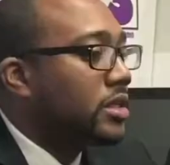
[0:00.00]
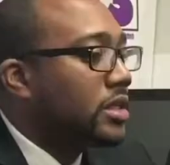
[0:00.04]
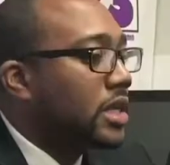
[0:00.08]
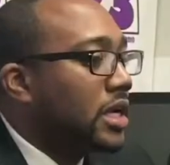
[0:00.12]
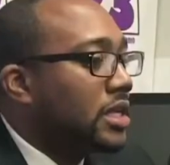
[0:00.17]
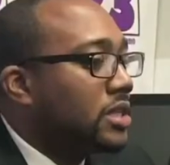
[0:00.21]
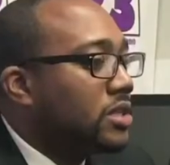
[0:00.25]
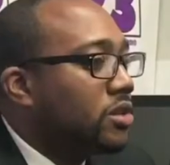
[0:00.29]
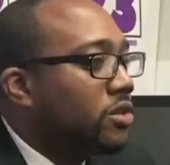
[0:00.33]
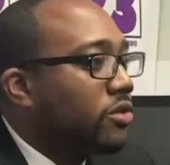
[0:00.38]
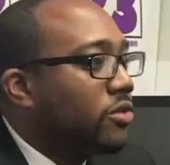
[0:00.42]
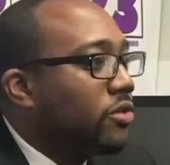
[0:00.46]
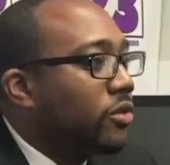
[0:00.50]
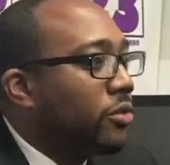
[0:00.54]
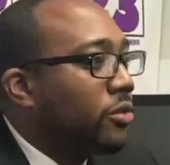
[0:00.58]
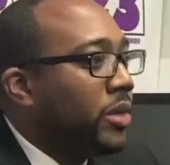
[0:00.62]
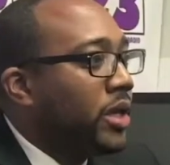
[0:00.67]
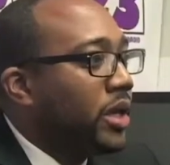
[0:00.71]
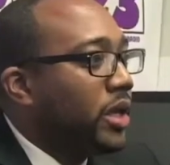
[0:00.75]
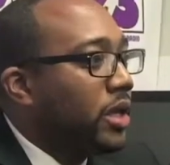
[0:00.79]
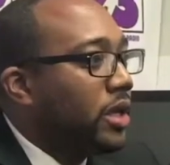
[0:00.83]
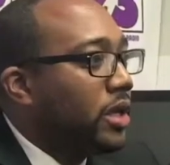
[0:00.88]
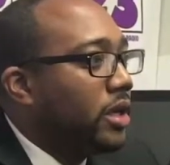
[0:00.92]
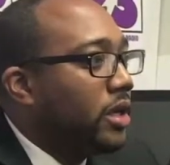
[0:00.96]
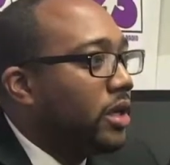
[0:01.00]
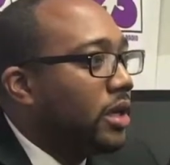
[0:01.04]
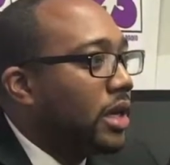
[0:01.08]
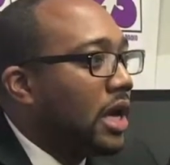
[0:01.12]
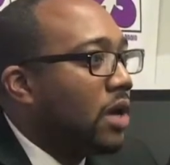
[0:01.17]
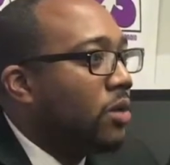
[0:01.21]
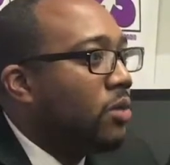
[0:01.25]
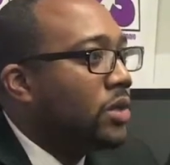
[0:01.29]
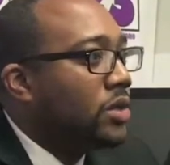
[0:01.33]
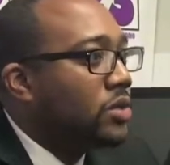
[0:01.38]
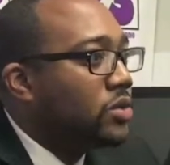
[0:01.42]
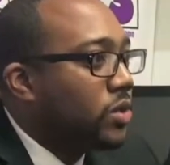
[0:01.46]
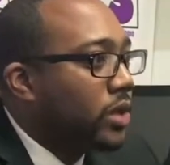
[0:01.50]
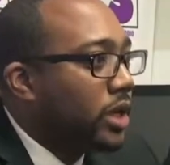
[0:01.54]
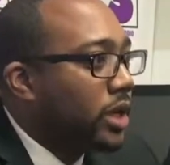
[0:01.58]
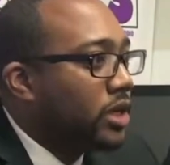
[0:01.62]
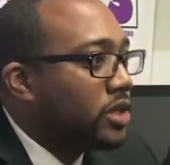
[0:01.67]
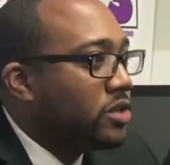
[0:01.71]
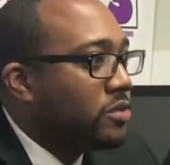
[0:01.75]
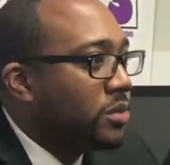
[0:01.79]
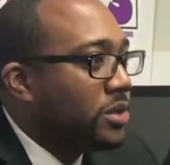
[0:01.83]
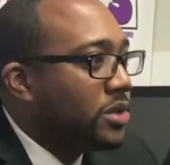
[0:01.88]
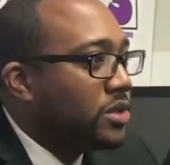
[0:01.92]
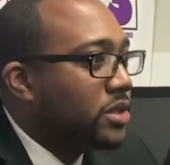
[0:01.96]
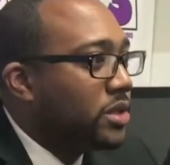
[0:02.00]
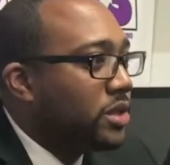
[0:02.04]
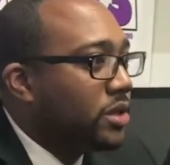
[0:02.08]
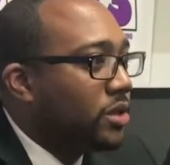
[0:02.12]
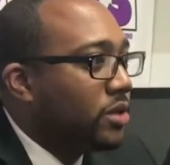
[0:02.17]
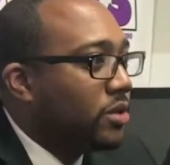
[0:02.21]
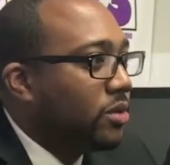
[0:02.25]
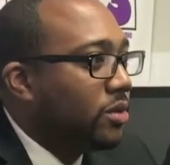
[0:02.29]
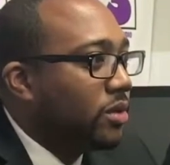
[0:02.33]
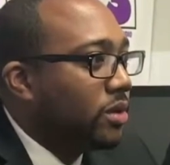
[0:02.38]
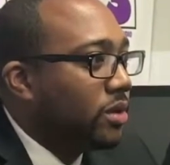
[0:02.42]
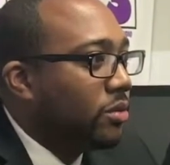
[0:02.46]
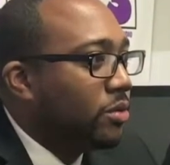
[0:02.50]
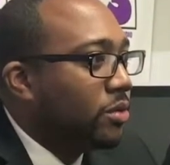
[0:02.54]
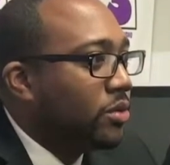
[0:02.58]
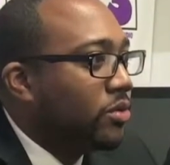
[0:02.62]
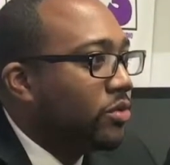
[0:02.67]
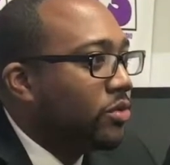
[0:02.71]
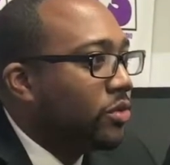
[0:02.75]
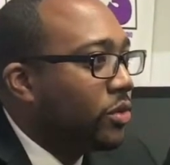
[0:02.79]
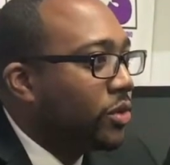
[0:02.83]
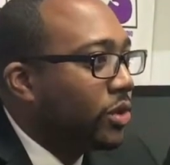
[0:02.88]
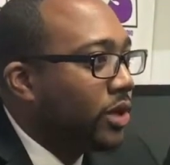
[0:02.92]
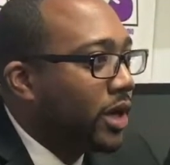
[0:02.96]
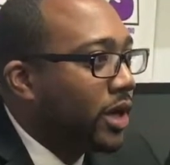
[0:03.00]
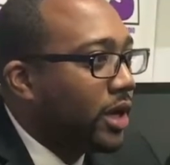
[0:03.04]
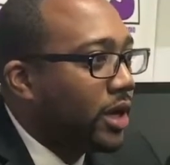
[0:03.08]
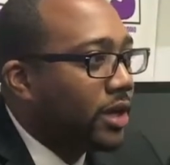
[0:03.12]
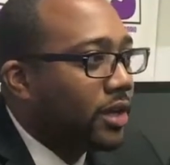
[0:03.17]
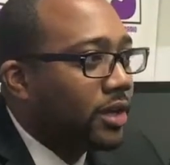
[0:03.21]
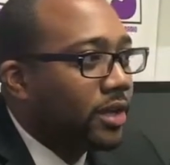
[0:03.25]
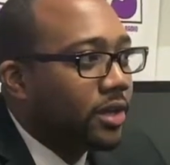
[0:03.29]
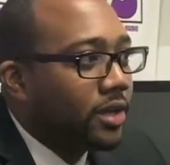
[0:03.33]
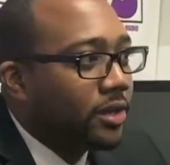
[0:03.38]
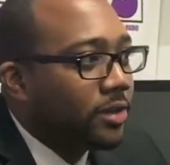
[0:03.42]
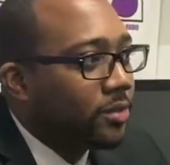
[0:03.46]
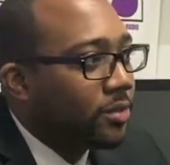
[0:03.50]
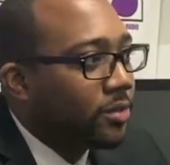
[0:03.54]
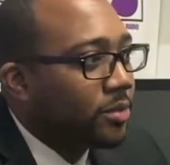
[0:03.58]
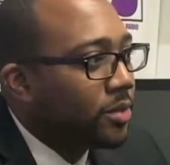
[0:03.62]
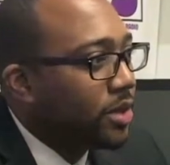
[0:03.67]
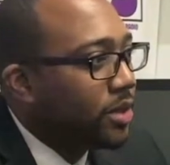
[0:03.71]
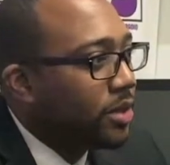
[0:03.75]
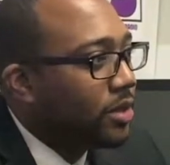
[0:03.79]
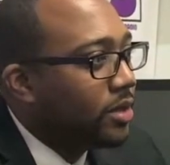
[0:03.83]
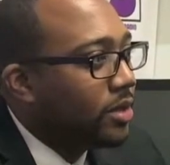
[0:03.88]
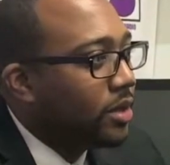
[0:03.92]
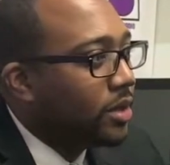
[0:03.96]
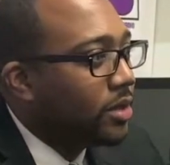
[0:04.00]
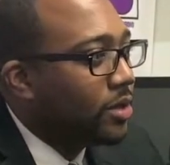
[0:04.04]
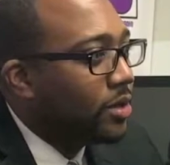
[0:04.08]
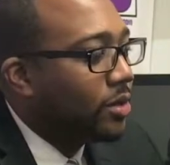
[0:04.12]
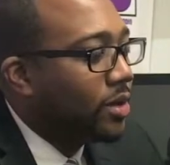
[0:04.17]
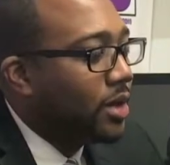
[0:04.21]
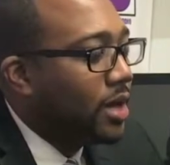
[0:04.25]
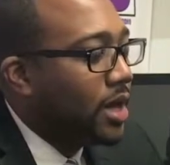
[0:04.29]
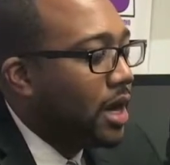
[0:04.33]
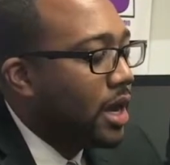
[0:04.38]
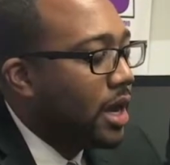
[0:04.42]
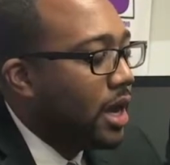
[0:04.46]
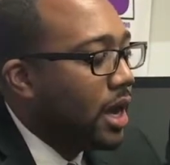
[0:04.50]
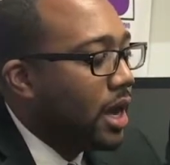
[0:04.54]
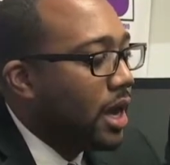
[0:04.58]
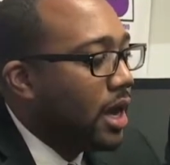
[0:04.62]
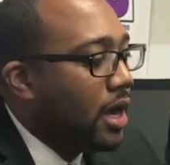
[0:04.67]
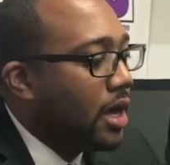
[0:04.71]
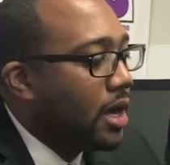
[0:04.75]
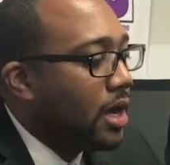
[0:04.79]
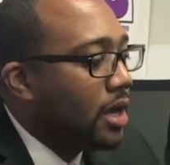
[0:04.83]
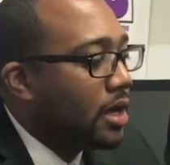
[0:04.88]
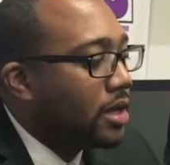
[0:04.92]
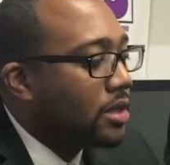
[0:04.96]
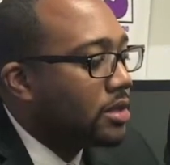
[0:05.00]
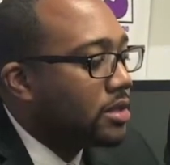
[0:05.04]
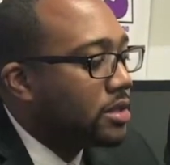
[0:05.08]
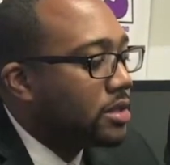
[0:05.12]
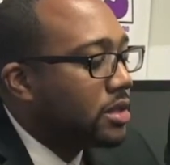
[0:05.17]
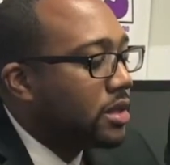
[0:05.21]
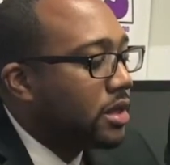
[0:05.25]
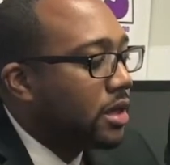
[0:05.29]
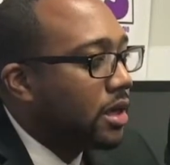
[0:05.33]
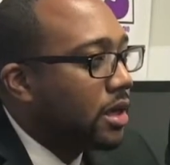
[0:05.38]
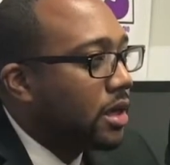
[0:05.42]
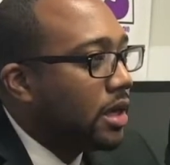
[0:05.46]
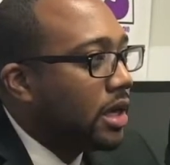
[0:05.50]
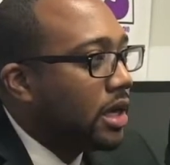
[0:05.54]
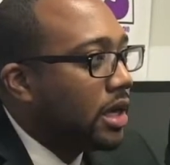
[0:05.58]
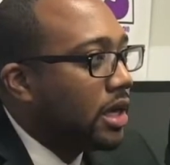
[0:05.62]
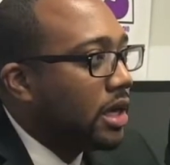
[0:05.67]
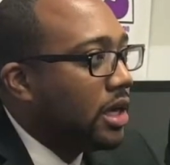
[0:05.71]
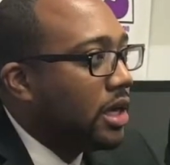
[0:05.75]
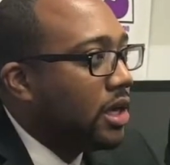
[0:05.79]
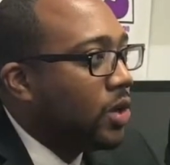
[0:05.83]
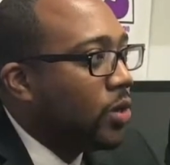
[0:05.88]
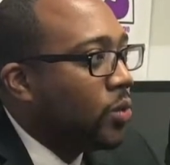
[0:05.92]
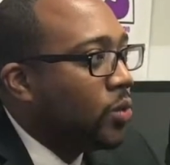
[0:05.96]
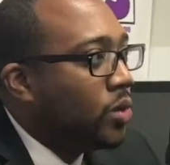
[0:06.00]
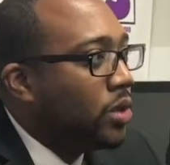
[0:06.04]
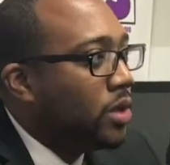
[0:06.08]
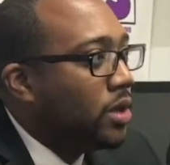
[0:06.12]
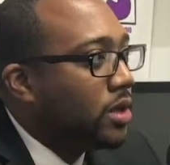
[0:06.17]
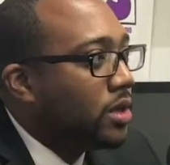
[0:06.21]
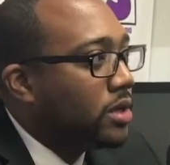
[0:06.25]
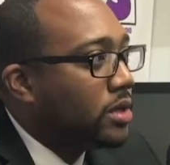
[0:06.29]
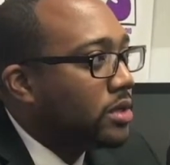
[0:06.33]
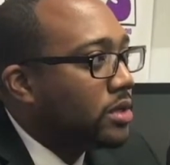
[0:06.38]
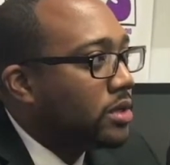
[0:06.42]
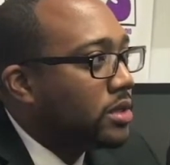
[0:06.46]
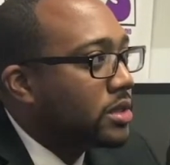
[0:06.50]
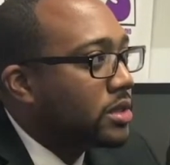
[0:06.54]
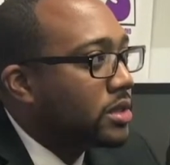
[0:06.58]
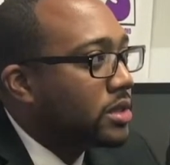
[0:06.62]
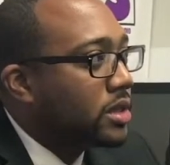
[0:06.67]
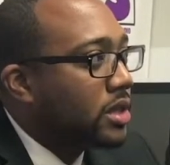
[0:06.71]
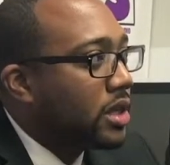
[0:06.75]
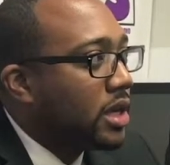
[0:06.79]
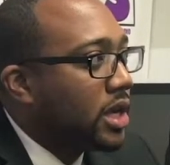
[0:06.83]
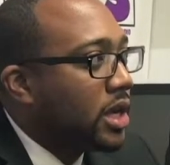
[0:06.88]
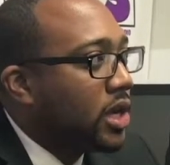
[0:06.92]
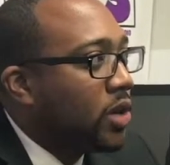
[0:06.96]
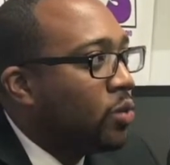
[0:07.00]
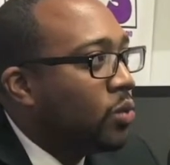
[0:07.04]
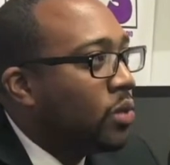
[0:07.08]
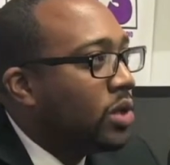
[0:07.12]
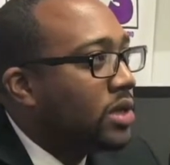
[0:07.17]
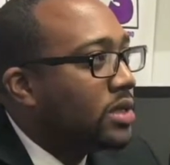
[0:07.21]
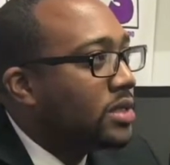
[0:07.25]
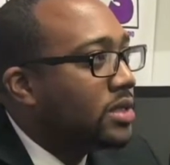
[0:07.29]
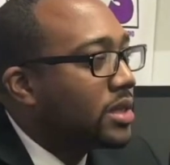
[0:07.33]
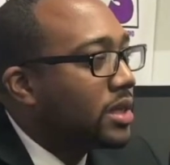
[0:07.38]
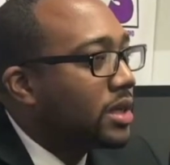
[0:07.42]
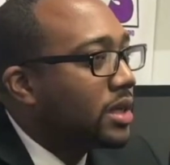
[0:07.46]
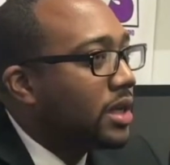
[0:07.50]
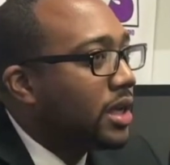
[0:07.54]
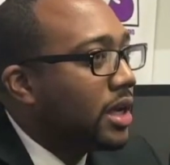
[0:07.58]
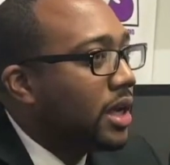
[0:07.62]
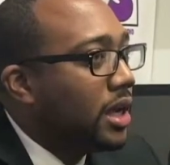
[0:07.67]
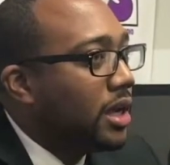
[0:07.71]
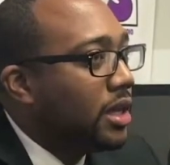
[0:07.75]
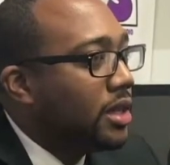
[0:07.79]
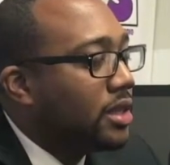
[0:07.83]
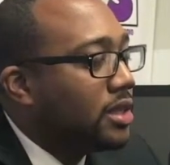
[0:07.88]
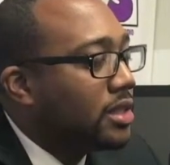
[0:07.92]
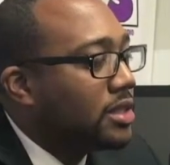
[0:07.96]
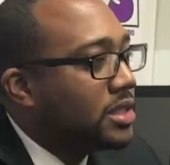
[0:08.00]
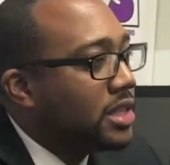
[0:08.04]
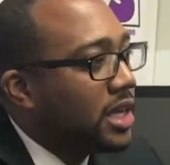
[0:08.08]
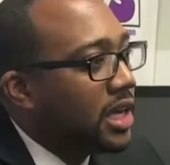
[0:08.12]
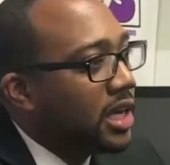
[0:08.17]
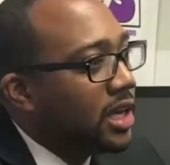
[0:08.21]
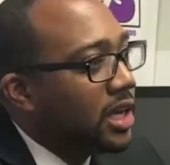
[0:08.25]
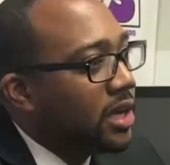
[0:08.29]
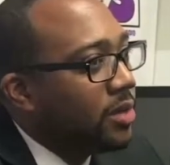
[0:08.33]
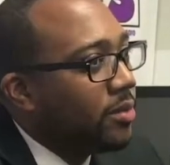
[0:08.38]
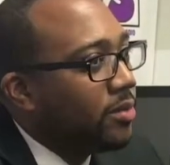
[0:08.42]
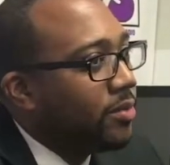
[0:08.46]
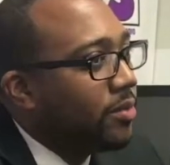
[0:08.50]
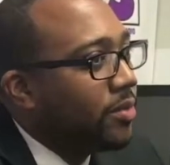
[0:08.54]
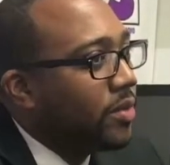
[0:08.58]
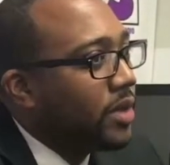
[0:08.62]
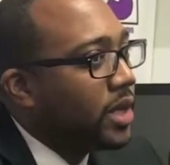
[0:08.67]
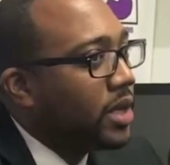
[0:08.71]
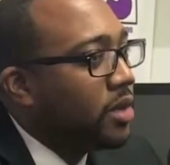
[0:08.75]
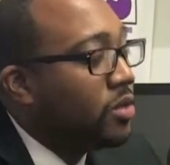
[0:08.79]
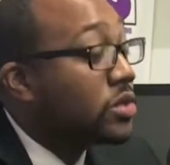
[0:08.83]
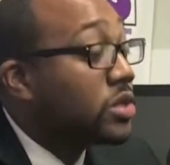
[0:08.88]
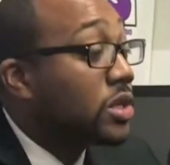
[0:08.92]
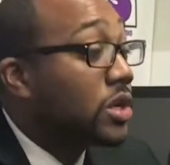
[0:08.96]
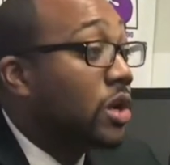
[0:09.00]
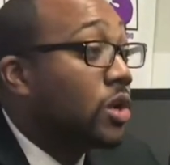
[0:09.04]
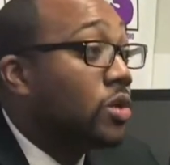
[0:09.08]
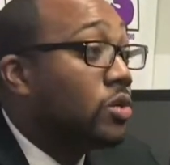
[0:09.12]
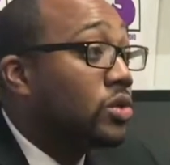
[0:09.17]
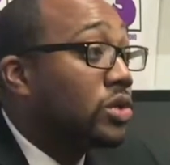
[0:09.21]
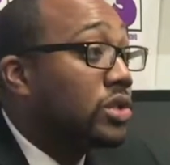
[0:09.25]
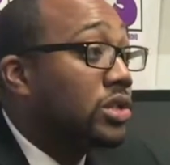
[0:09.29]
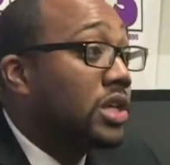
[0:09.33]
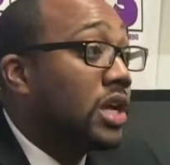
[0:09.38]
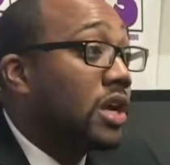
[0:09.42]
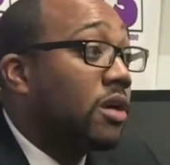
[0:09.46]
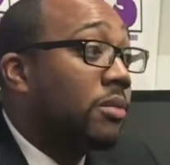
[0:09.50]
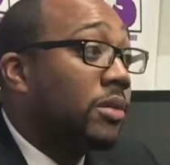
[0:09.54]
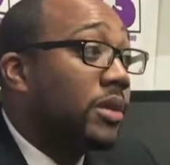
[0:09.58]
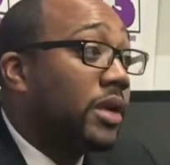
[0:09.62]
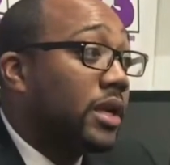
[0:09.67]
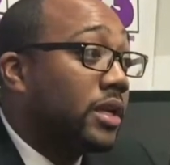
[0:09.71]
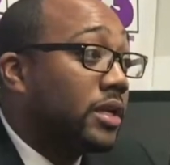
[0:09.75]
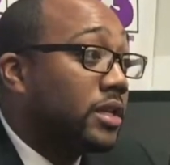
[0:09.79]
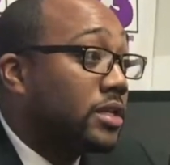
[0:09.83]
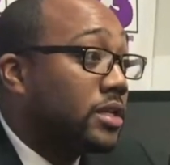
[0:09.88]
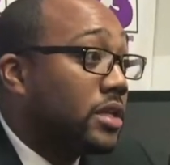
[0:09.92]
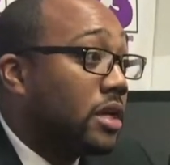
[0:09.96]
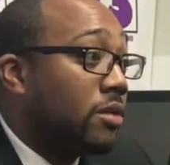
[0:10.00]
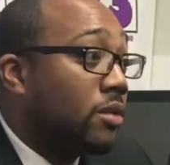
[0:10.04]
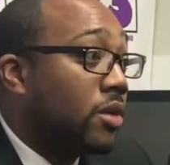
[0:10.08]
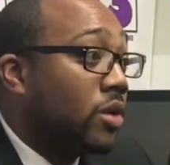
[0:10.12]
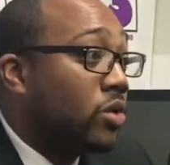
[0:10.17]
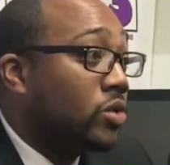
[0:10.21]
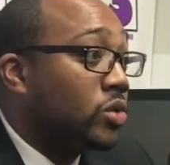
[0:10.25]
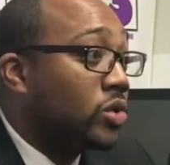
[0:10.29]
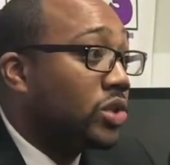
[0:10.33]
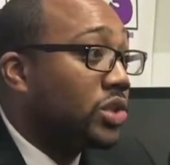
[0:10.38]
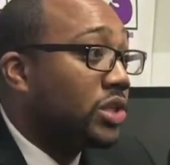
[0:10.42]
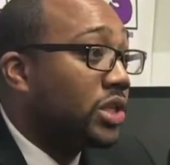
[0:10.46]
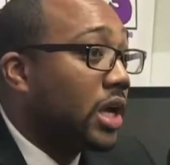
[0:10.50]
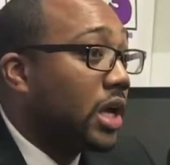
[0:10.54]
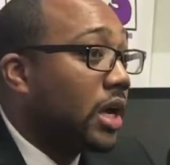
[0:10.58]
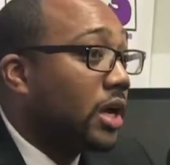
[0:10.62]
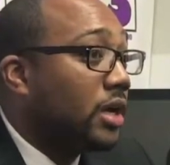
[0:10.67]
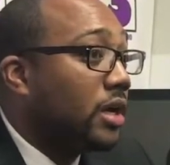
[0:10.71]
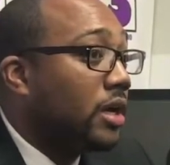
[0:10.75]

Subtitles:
like, so for me, I went to a HBCU. I went to Florida A&M, you know, and it wasn't the same. It was a culture shock, but not the same culture shock.